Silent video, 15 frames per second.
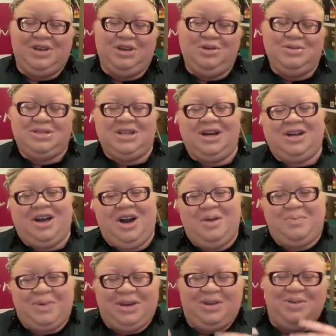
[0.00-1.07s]
then you stuck
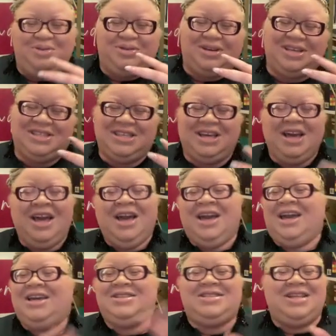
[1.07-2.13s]
up, and you can see
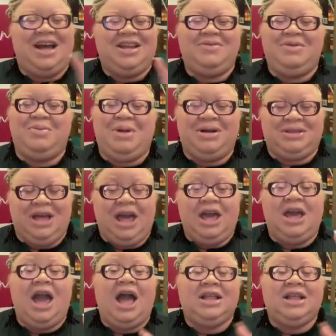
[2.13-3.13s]
it's not even about that.